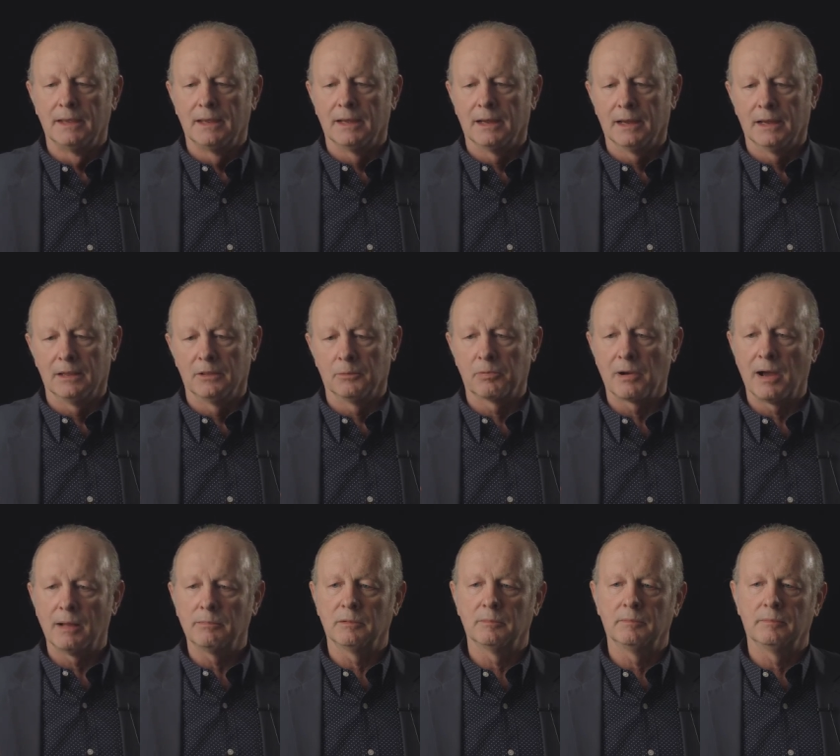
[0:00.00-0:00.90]
Uh, the
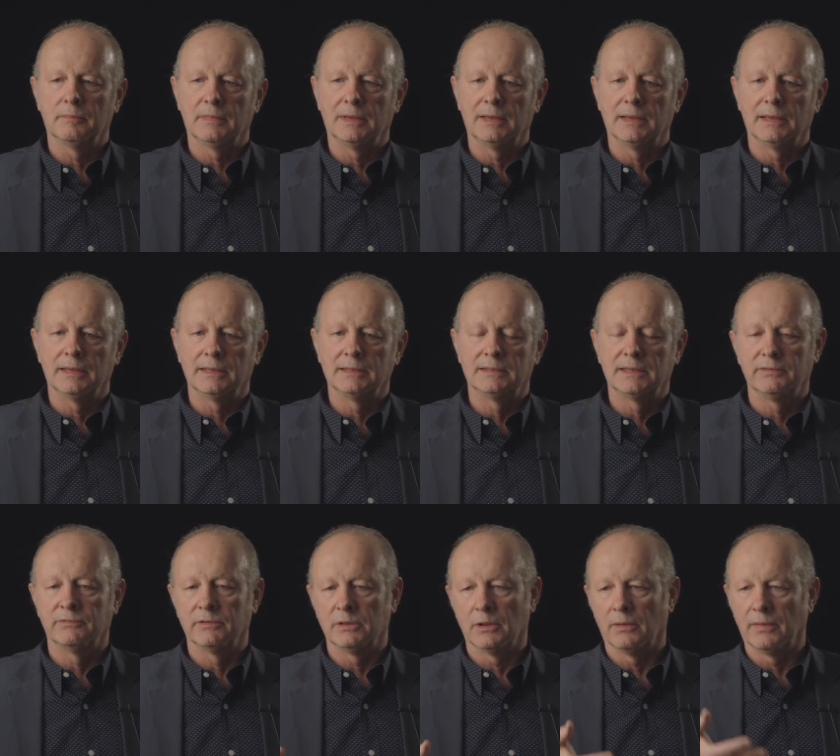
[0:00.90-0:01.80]
problem is,
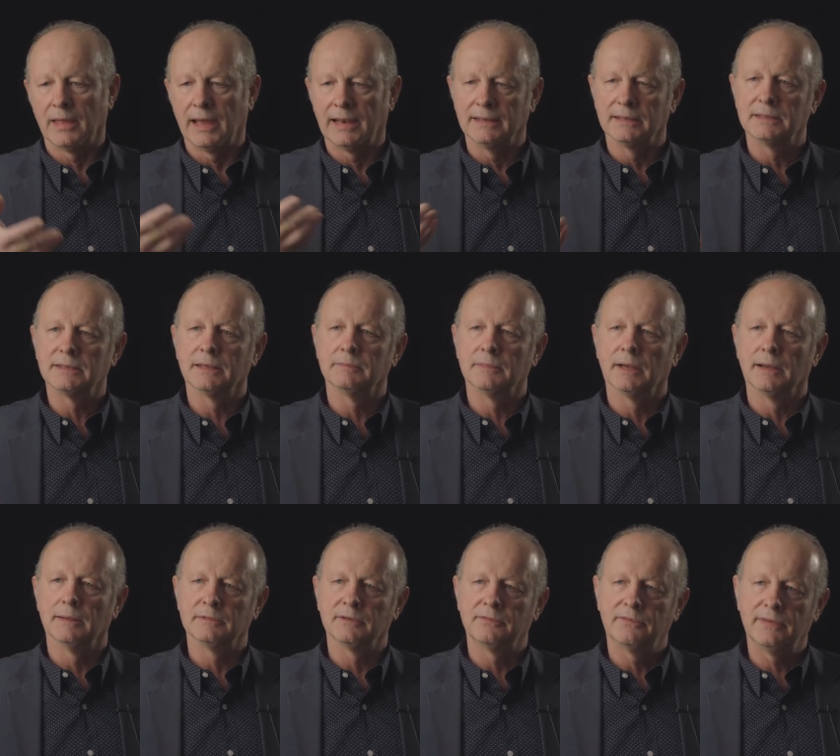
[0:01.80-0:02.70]
even though that is
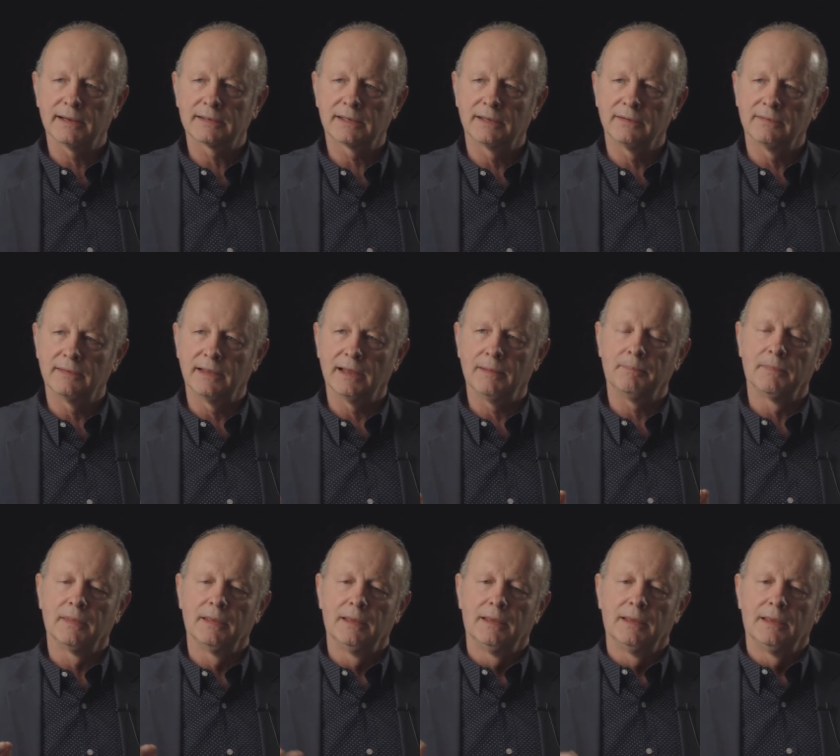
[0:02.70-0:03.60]
sometimes effective, that
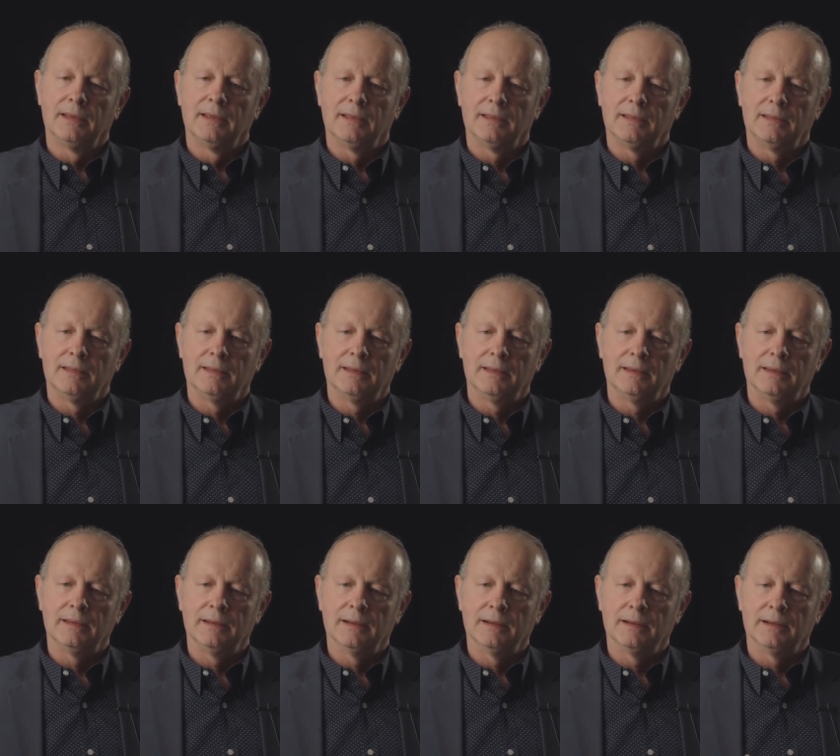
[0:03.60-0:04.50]

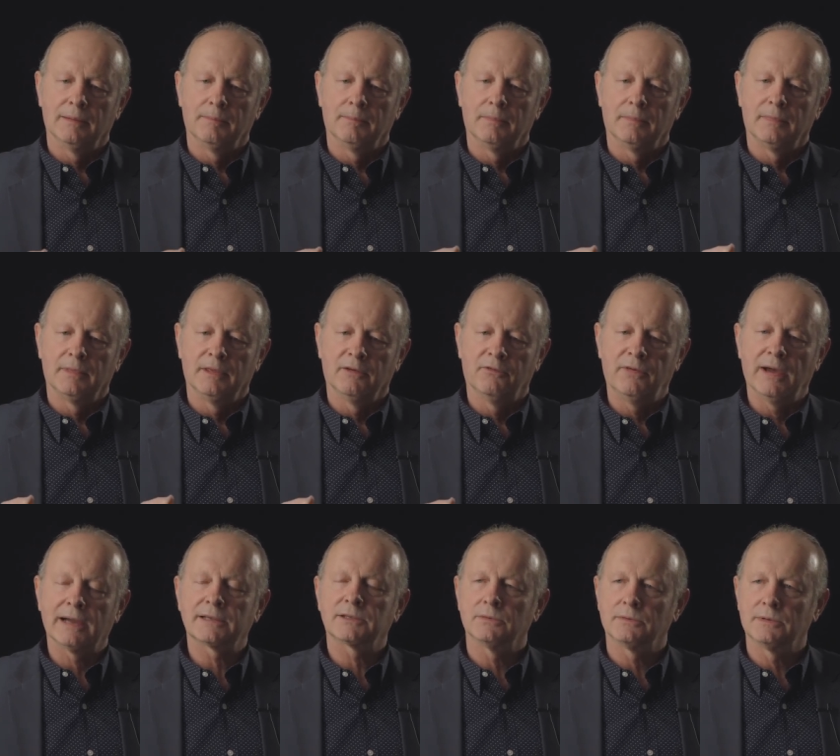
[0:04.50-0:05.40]
the, uh, the
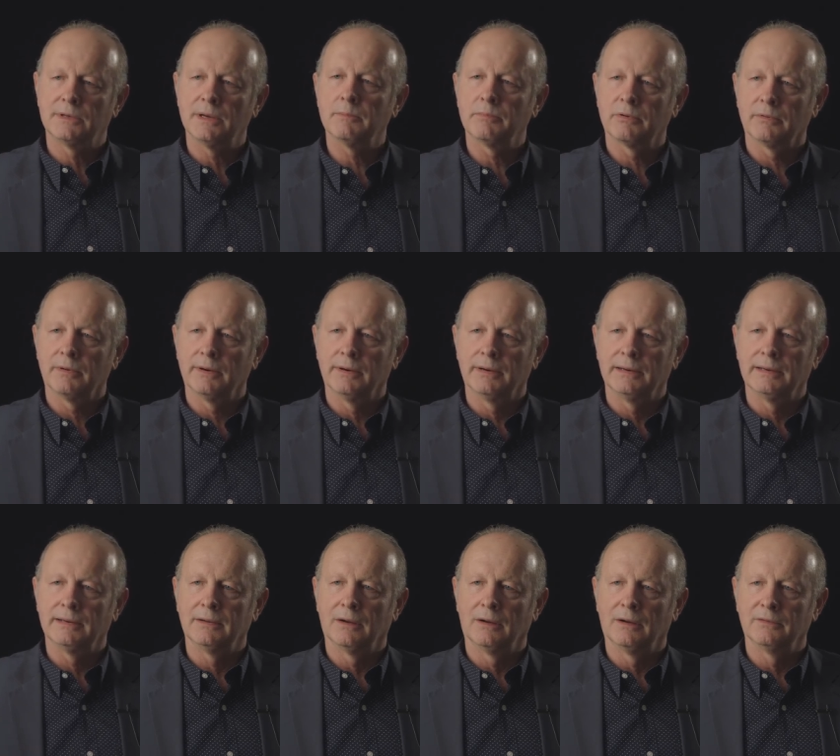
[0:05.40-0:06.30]
effects are
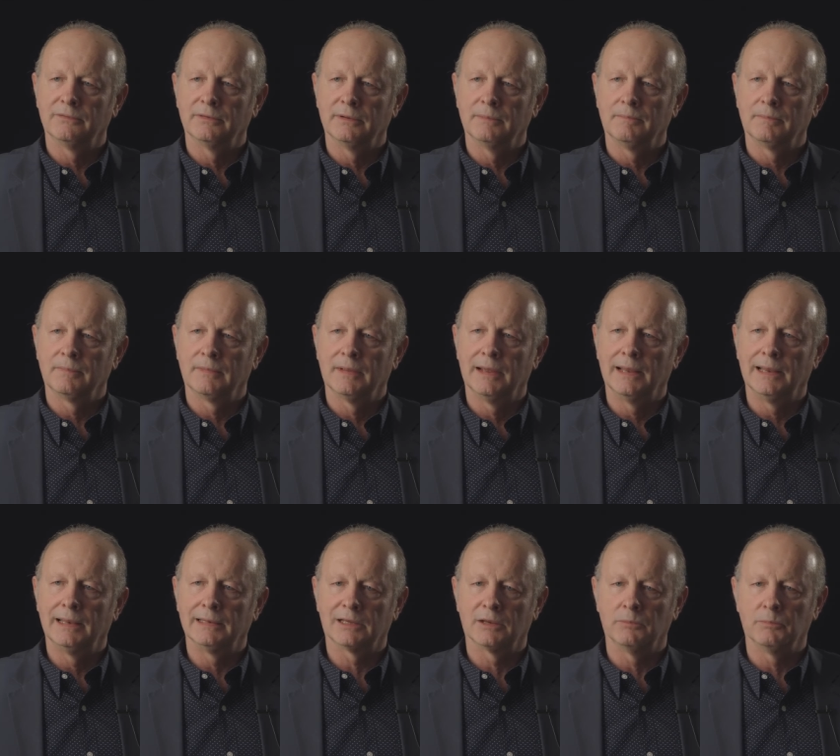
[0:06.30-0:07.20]
temporary often
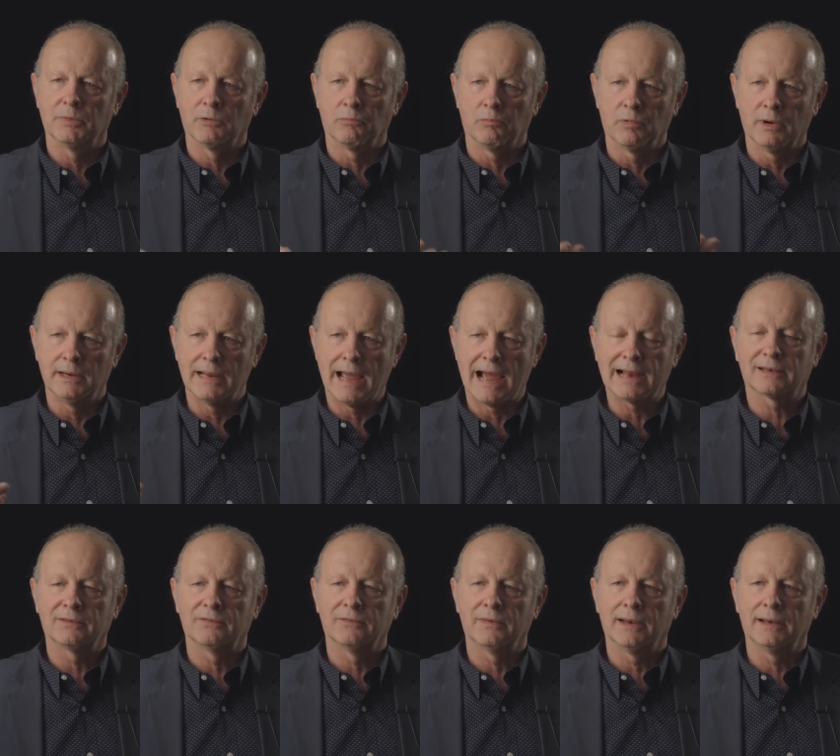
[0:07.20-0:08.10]
and can be
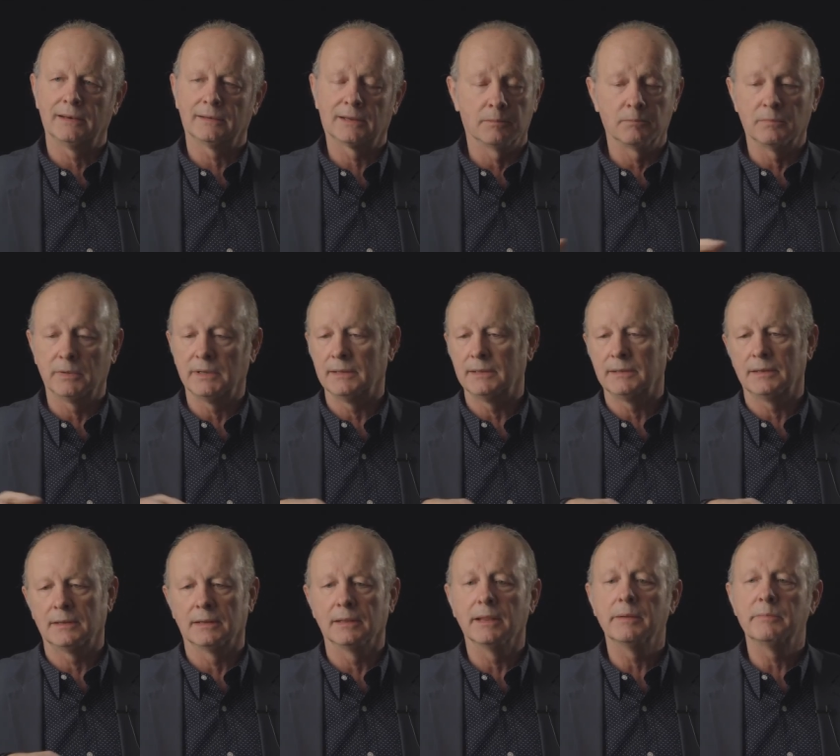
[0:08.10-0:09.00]
reactivated, can be
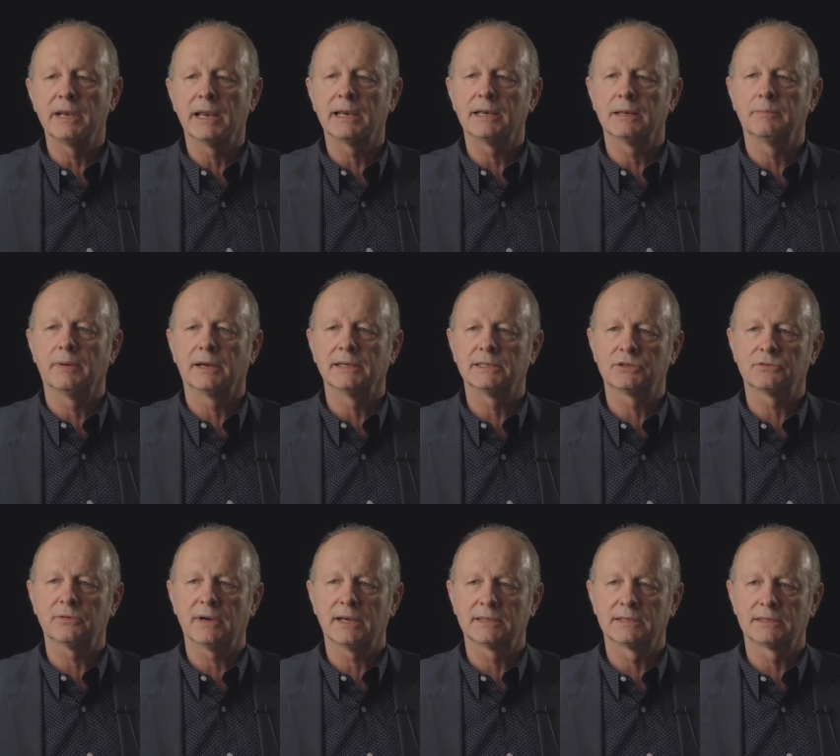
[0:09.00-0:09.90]
eliminated by
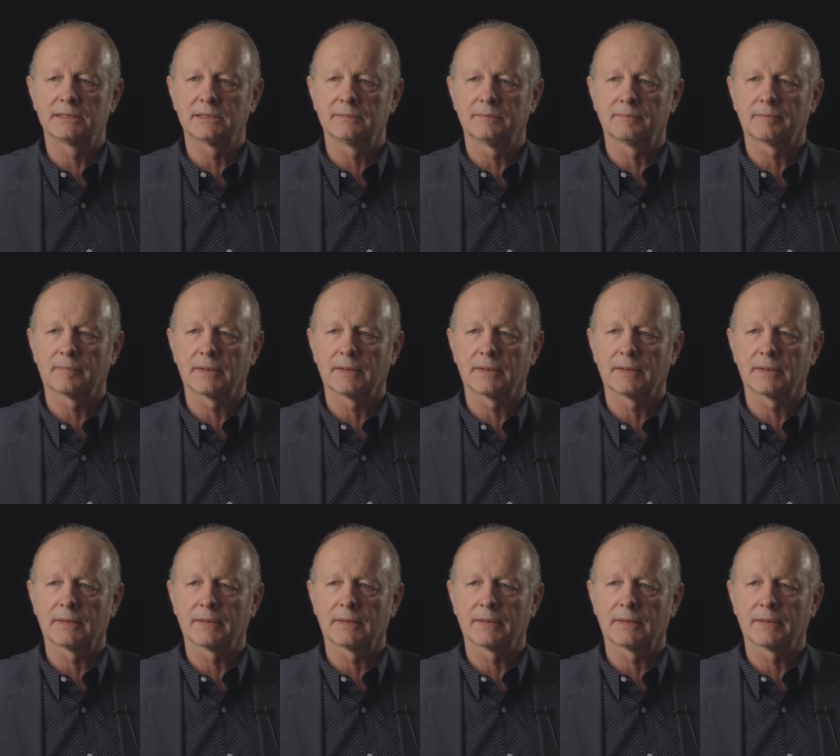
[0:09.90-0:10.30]
stress.